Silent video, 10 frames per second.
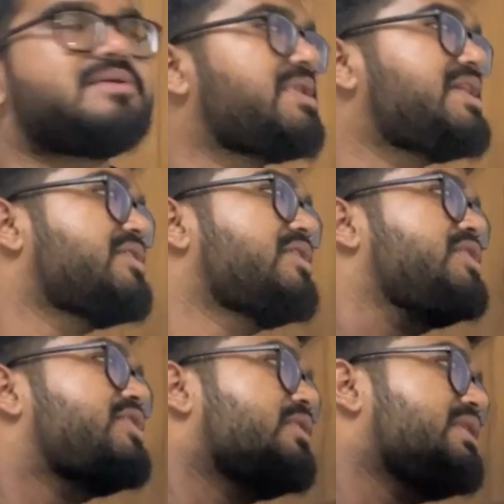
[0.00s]

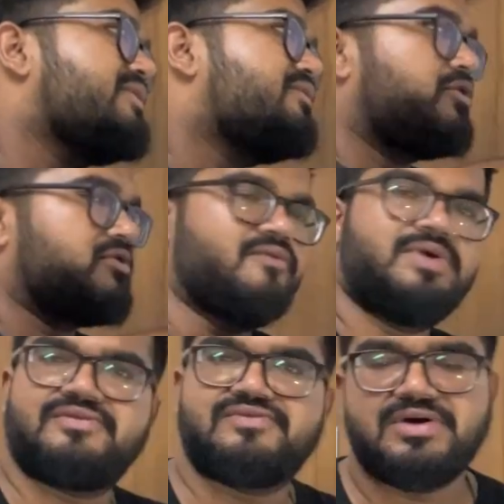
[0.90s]
2024,
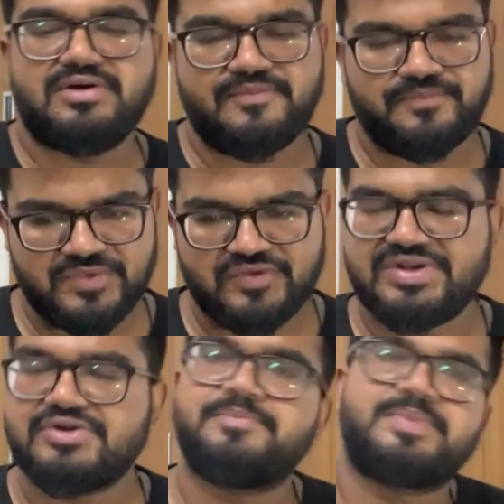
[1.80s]
one of the
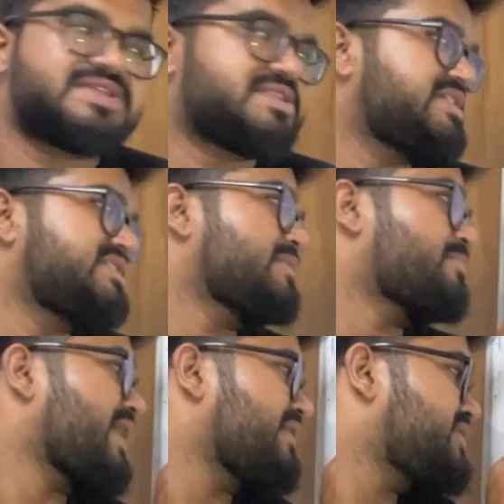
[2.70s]
very good prestigious
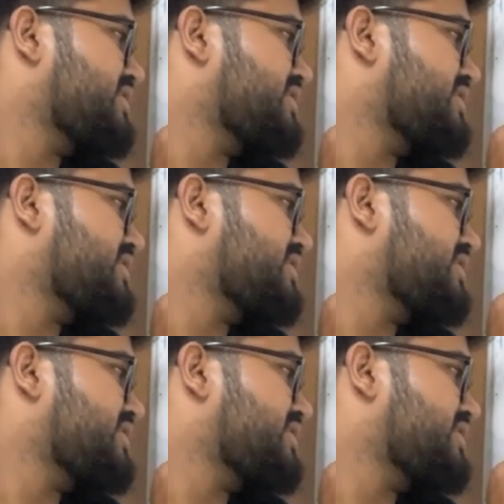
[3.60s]
private